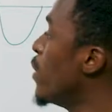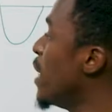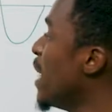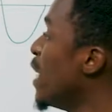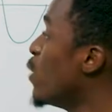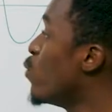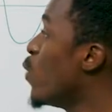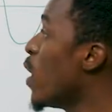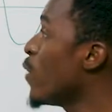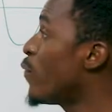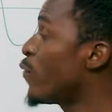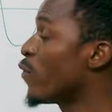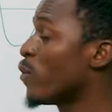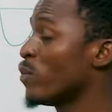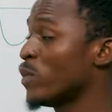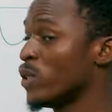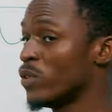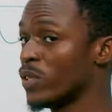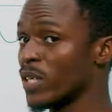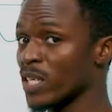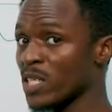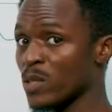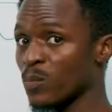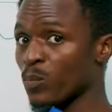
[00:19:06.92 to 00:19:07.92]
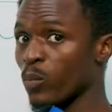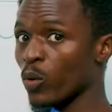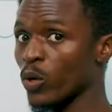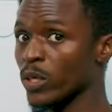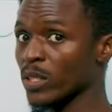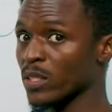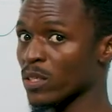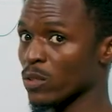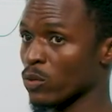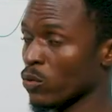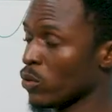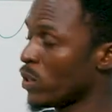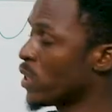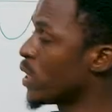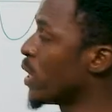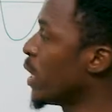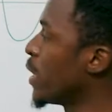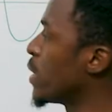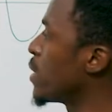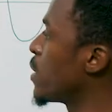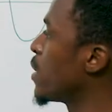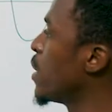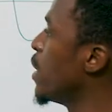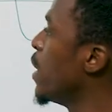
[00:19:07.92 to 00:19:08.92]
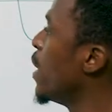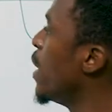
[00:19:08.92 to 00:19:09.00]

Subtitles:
away from the rest point. Note that.